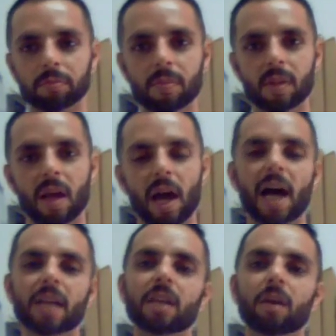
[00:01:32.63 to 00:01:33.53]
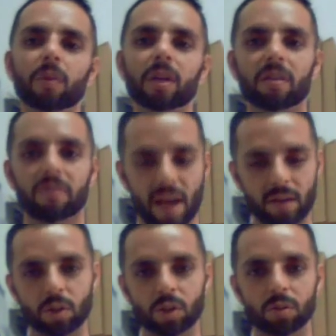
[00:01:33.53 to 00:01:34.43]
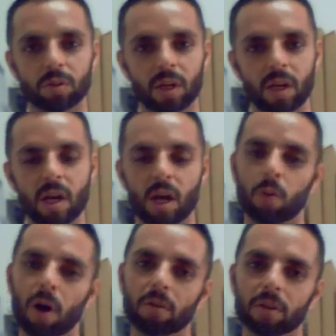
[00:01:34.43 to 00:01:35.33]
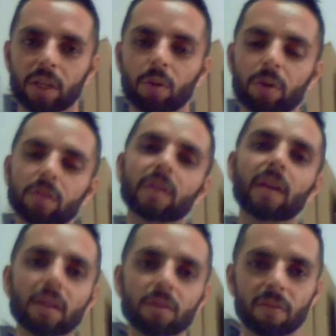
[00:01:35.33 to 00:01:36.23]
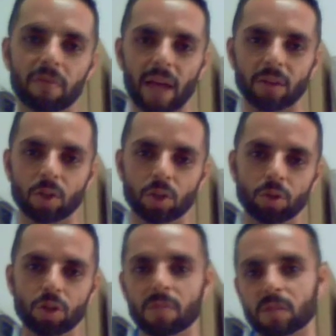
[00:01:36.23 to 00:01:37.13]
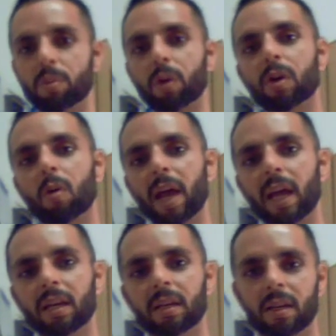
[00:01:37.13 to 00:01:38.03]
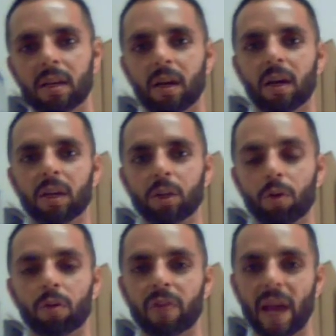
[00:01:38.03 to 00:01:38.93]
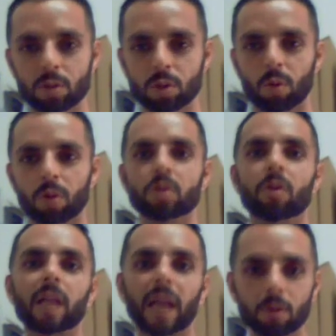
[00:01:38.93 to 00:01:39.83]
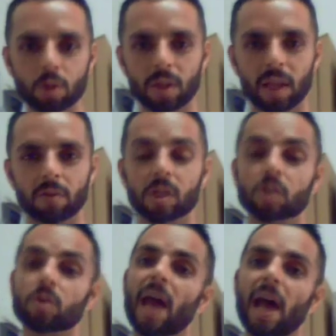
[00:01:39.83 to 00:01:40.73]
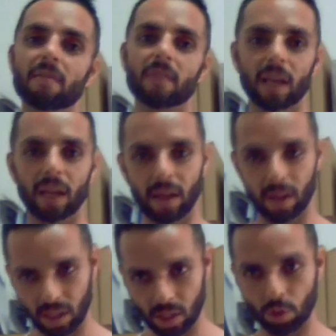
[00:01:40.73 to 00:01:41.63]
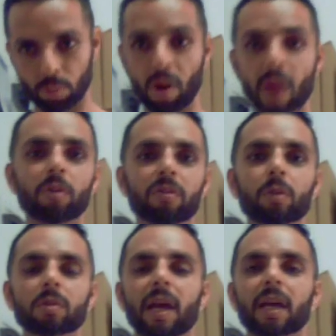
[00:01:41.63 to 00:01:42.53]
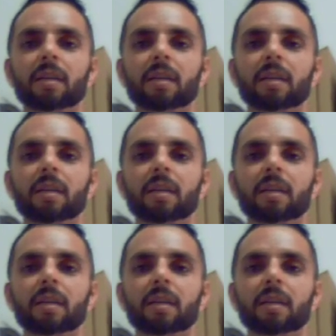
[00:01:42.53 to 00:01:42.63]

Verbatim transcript: How do you get rid of the fat tissue? Well, in order to get to the fat tissue, you must burn away your fat stores, your glycogen levels that you have in your primary fuel tank.